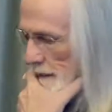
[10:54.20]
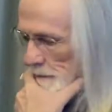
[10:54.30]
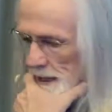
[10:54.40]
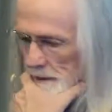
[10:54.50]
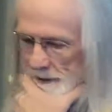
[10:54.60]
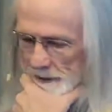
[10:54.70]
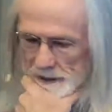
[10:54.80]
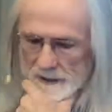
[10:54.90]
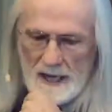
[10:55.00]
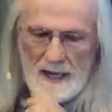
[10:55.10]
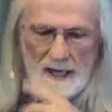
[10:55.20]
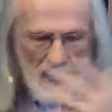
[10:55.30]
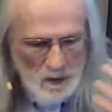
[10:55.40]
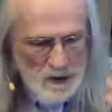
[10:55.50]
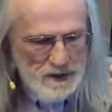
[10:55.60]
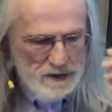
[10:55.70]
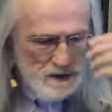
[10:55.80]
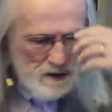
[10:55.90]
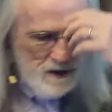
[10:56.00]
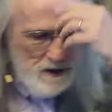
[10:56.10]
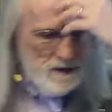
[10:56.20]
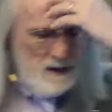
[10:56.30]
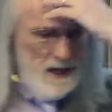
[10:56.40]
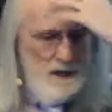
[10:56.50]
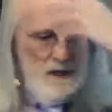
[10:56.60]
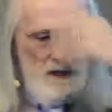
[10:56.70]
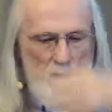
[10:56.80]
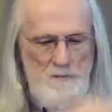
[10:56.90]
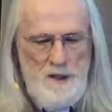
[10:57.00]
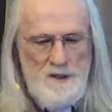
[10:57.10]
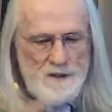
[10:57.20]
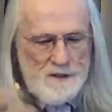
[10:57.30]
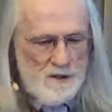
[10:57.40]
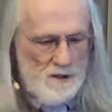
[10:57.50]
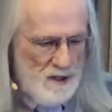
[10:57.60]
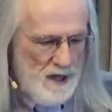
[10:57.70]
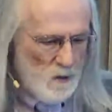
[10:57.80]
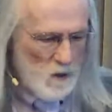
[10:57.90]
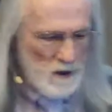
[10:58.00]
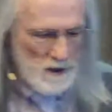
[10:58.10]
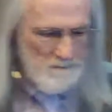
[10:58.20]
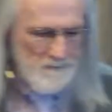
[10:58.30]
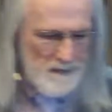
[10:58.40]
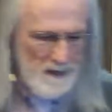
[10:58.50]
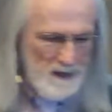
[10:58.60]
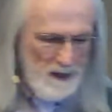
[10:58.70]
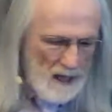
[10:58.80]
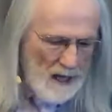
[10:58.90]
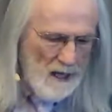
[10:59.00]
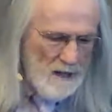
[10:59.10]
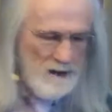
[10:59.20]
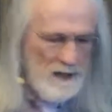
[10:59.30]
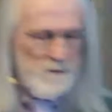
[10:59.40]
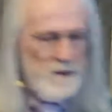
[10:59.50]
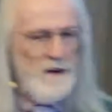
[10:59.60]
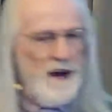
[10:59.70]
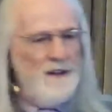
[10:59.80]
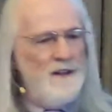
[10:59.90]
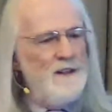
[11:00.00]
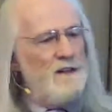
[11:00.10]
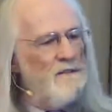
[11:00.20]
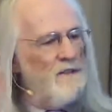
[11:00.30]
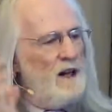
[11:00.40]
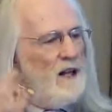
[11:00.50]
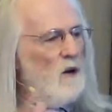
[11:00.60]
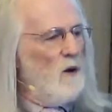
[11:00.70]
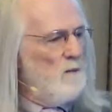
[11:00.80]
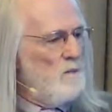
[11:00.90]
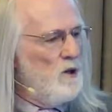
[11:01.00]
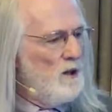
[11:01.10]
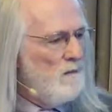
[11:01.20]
up in this AI research is they built this neural network, and they provided it video input,